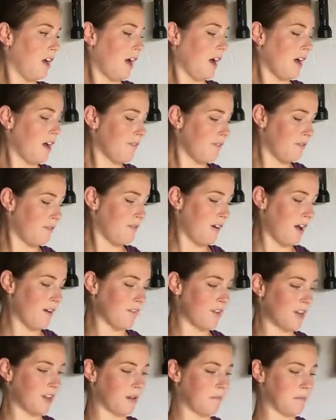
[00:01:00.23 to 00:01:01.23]
I have a
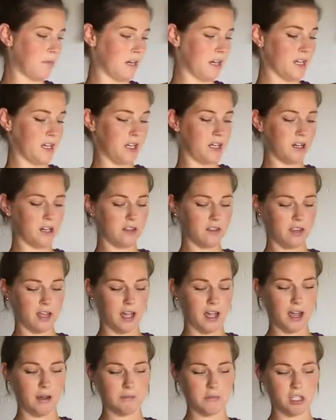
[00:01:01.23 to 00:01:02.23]
5-gallon bucket here
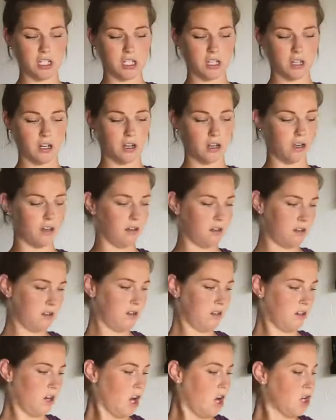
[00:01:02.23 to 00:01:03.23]
that I'm just gonna
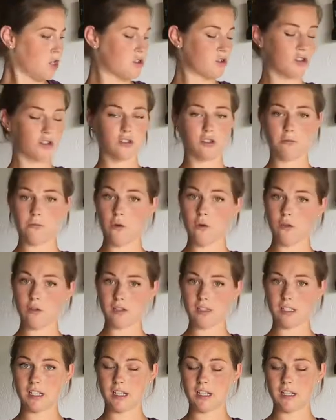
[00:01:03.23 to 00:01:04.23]
drill some
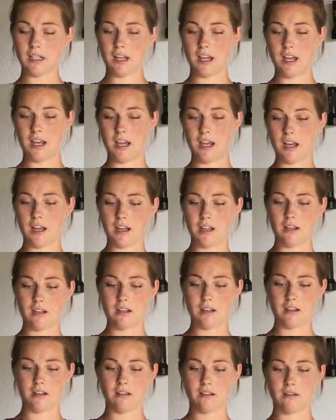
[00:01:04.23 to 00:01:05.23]
holes in
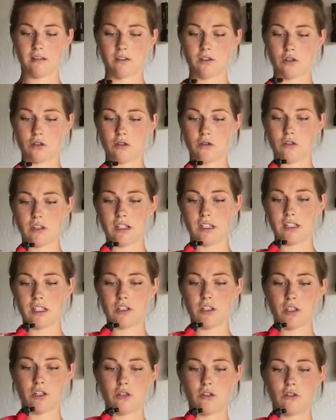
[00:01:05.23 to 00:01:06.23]
and screw these
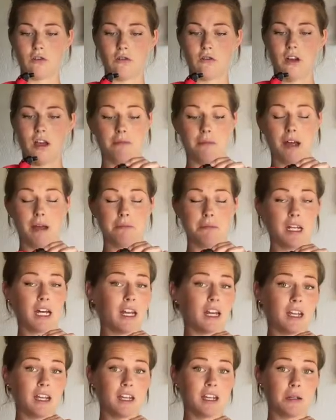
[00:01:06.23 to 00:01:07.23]
into. I'm
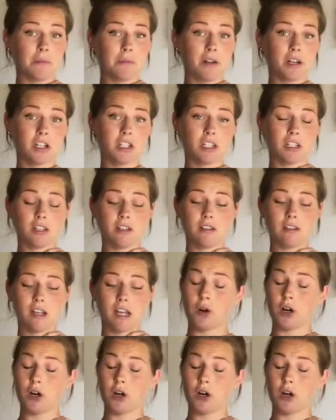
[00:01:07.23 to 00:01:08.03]
not a handy person.